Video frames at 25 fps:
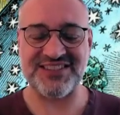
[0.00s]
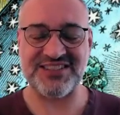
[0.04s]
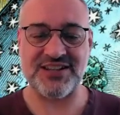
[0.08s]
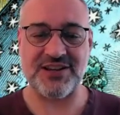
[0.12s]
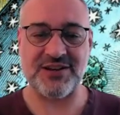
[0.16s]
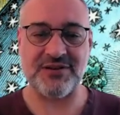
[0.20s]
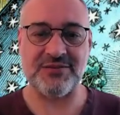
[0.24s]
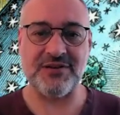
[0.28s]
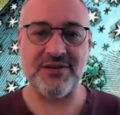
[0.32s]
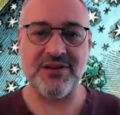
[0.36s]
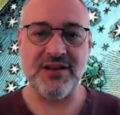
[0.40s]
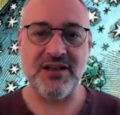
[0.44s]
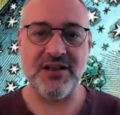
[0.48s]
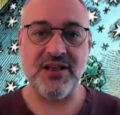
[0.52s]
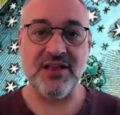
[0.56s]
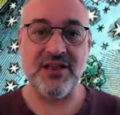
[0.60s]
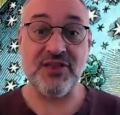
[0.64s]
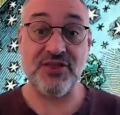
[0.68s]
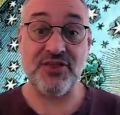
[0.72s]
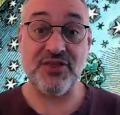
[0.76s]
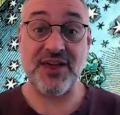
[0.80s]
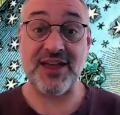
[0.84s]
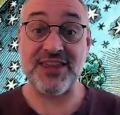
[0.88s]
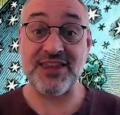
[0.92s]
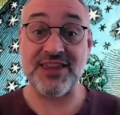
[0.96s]
so
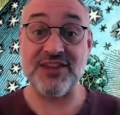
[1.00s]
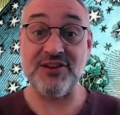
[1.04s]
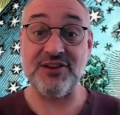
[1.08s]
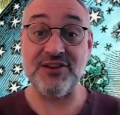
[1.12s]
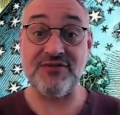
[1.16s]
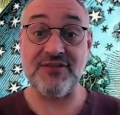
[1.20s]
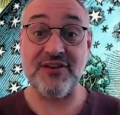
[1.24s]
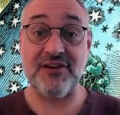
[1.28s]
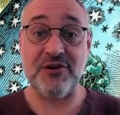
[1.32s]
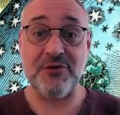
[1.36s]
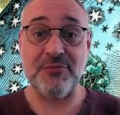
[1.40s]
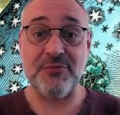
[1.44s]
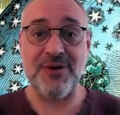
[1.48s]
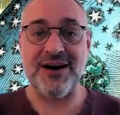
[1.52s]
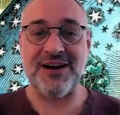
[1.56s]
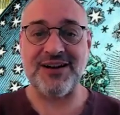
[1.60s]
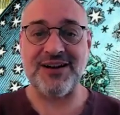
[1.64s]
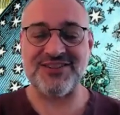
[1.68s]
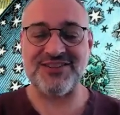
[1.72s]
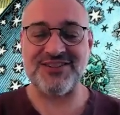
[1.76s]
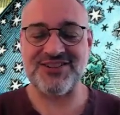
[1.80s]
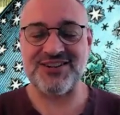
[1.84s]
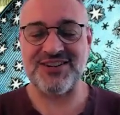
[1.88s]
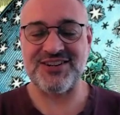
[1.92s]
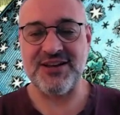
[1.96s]
thank you very
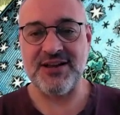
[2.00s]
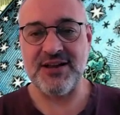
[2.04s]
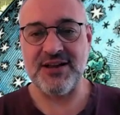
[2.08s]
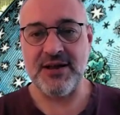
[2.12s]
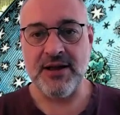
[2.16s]
much.